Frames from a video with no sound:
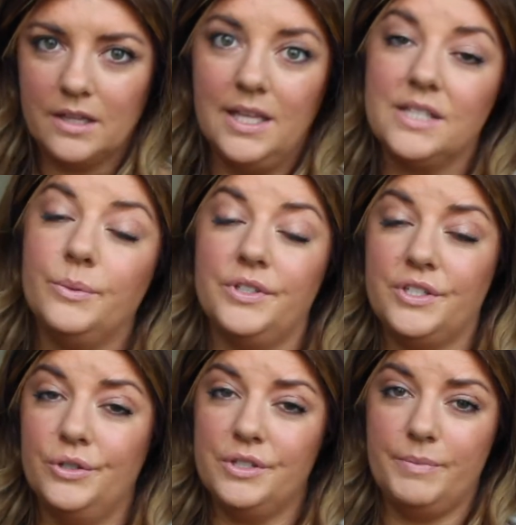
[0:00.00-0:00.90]
and that's what
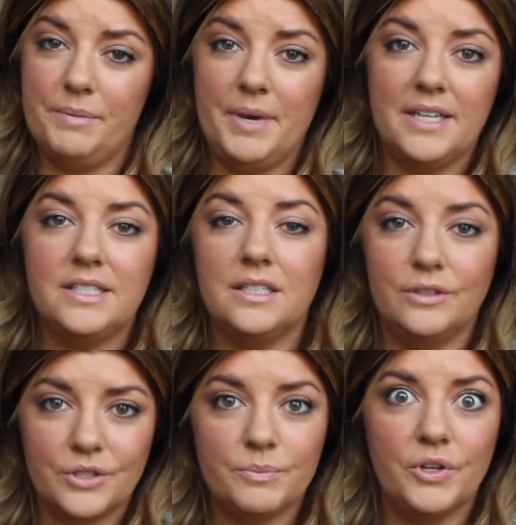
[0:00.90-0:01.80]
suits me best
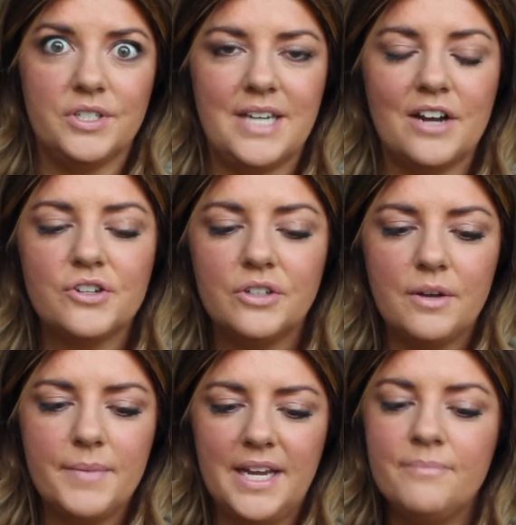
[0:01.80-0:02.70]
and looks most natural
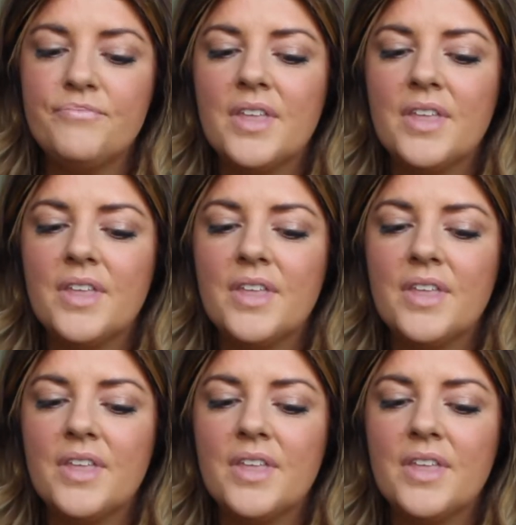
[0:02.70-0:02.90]
on me.